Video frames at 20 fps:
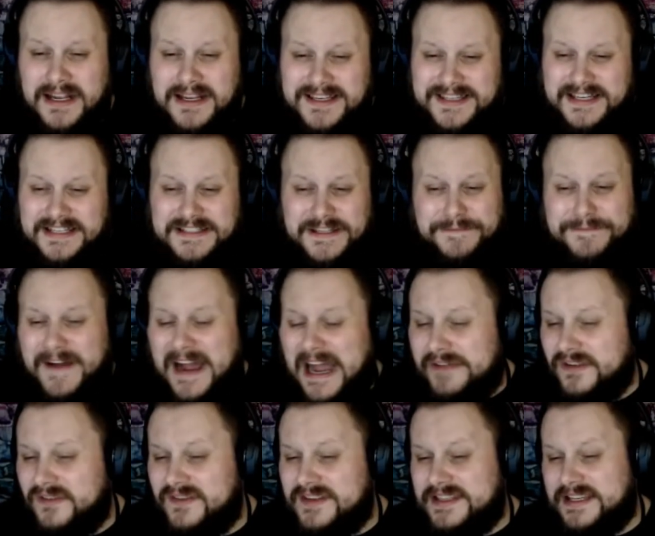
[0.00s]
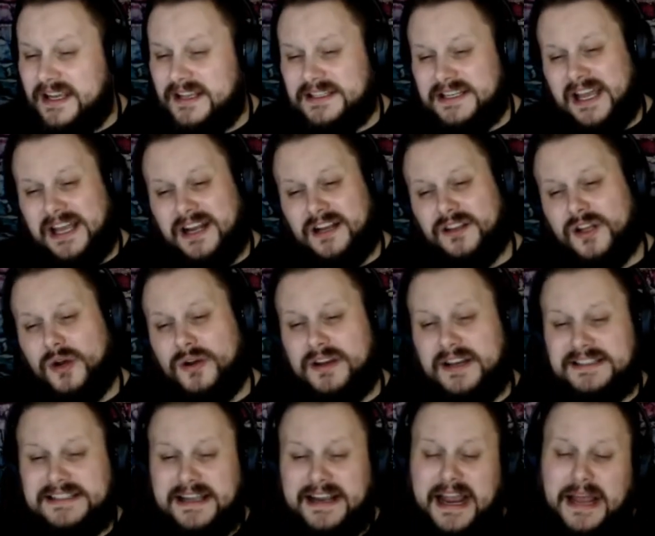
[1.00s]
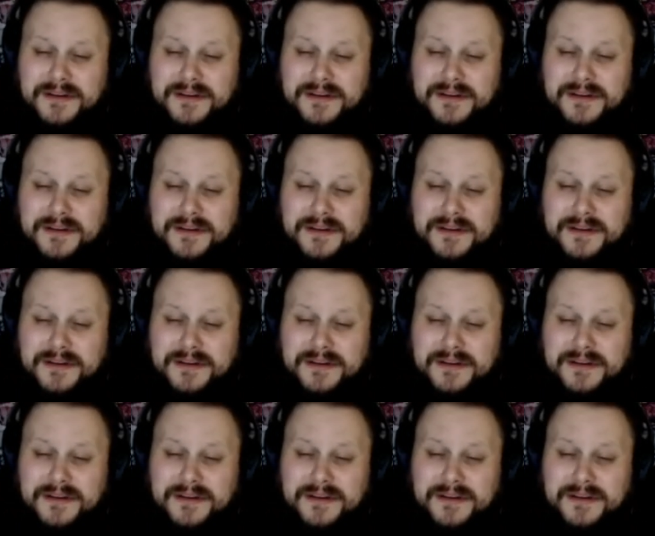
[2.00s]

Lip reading: 65 even sounds kind of low to this.